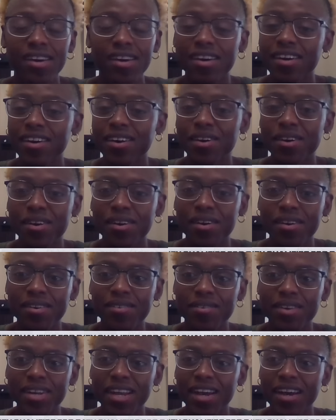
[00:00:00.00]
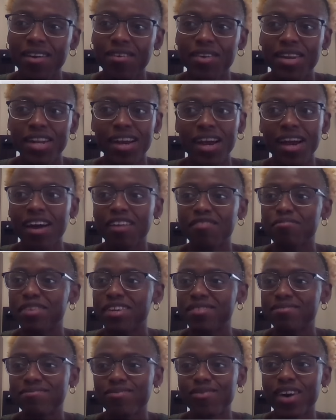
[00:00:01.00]
when I when I, I've
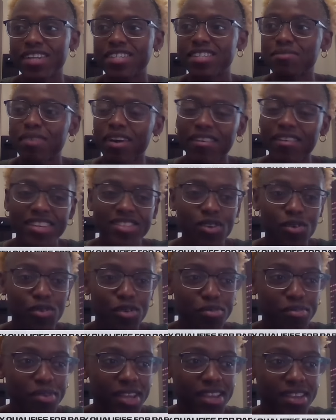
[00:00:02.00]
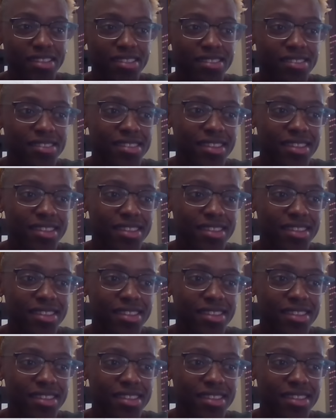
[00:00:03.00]
been watching my race on repeat,